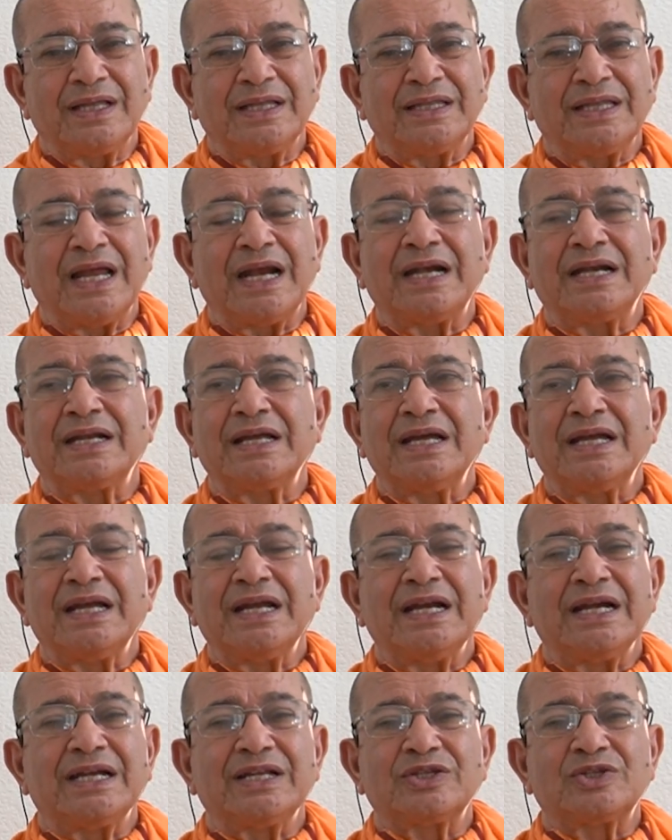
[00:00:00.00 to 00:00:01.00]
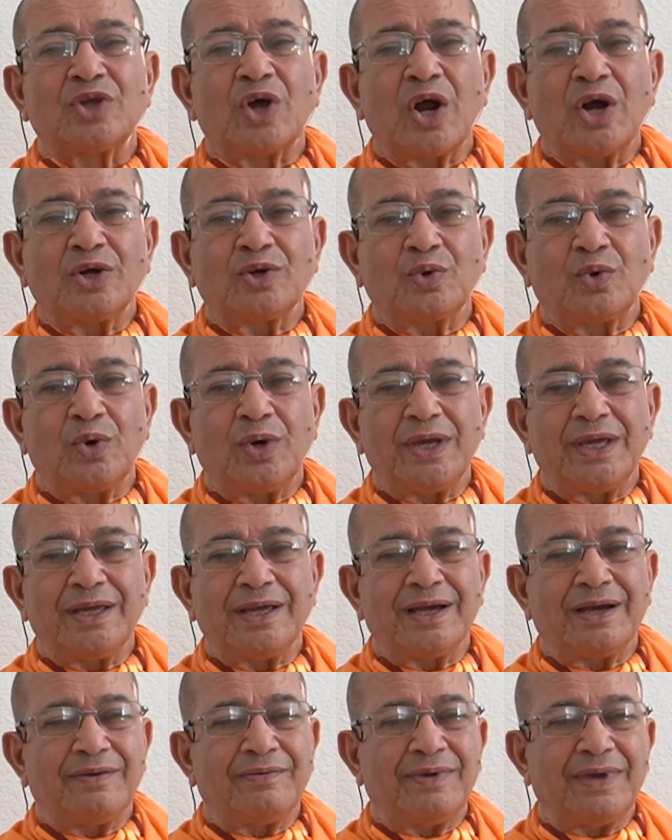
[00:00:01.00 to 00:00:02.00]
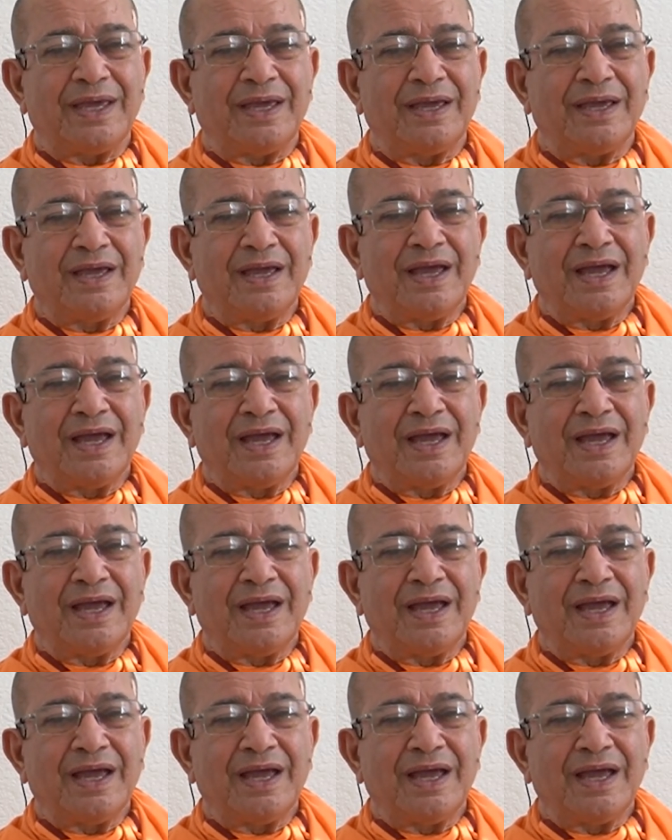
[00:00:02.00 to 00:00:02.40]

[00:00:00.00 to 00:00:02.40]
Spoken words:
that it is not going away.